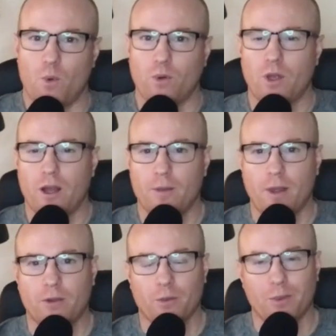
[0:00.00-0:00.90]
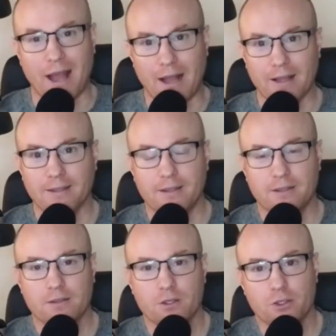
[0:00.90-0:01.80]
talk about the
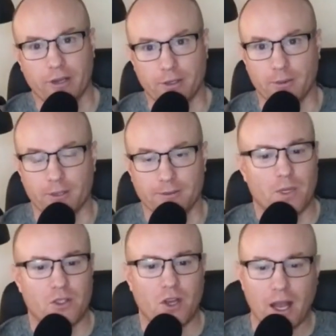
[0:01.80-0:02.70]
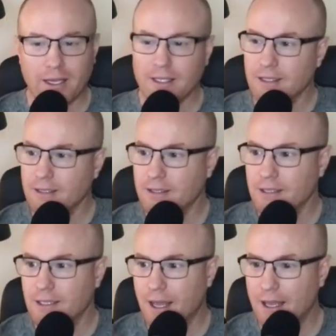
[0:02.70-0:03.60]
realities of the trade war. China
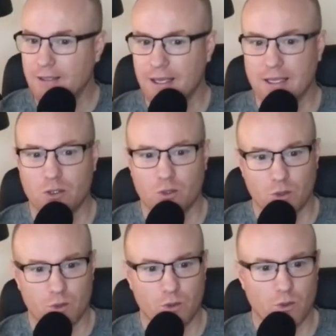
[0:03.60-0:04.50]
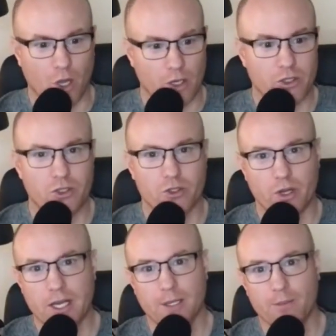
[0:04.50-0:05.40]
has a new largest
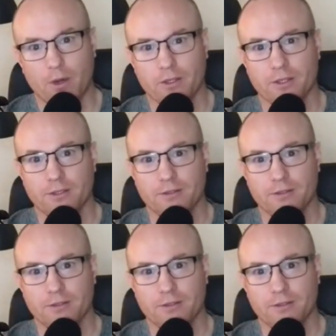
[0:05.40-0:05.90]
trading partner.